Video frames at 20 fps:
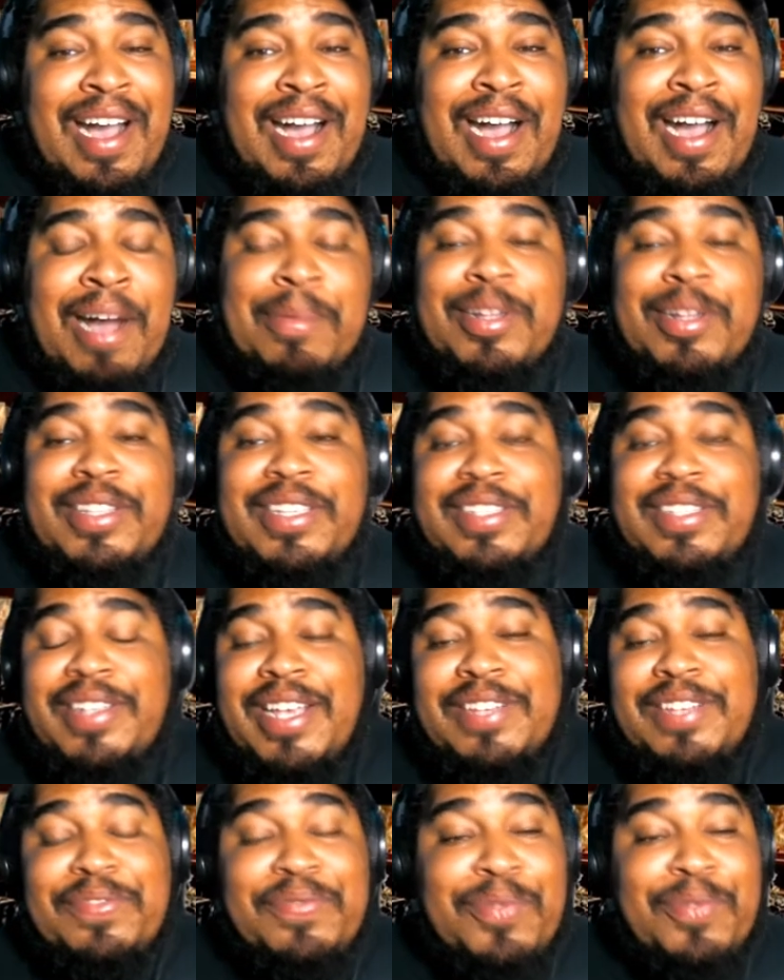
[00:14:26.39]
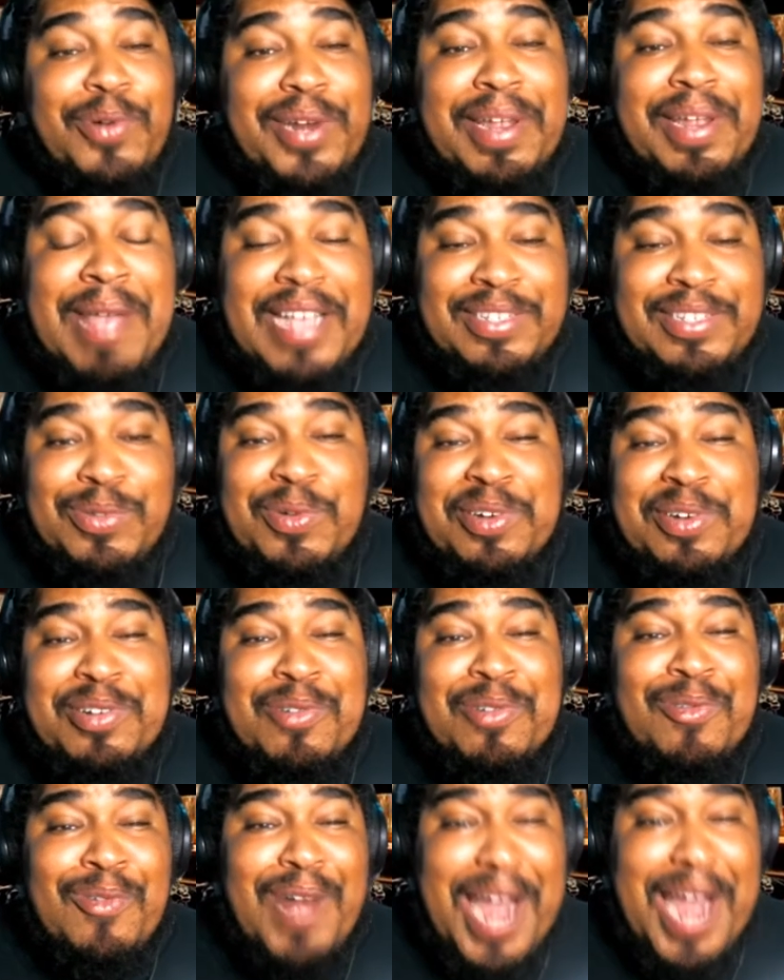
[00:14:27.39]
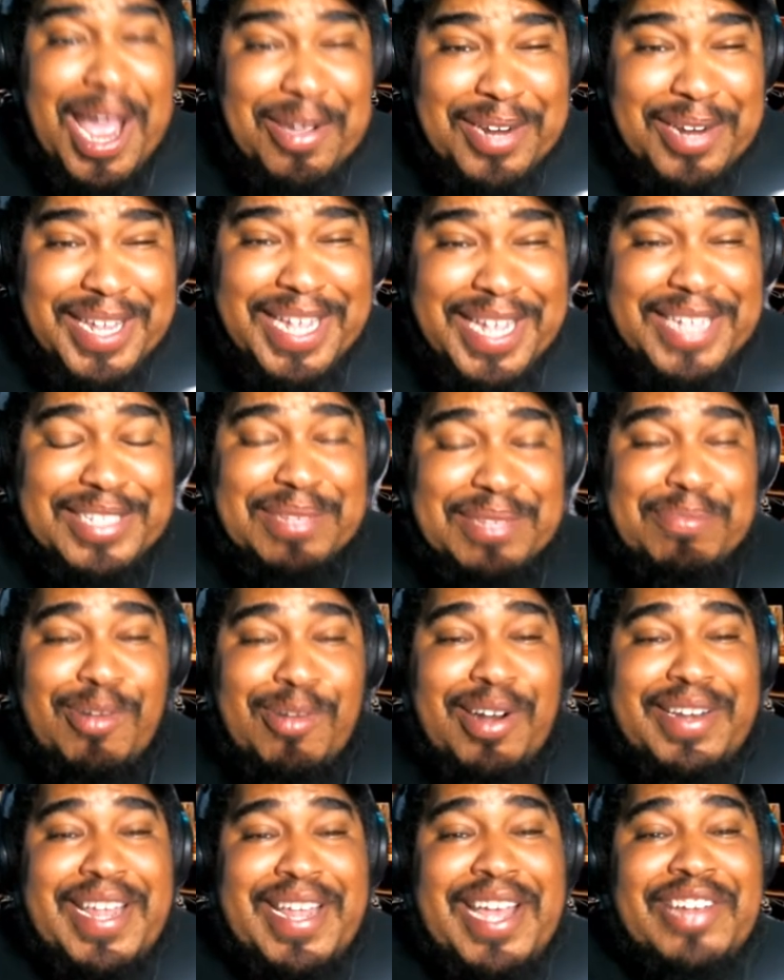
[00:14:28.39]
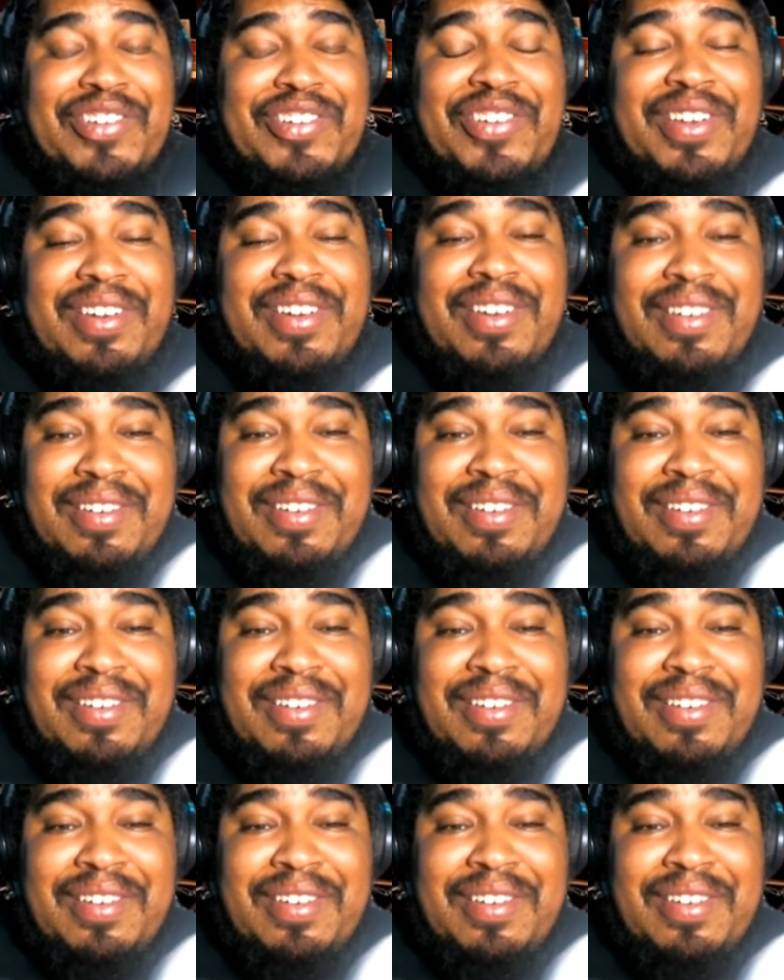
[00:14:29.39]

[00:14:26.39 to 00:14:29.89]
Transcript: how about this? Yes, 40 hasn't won a round against a Bardashian.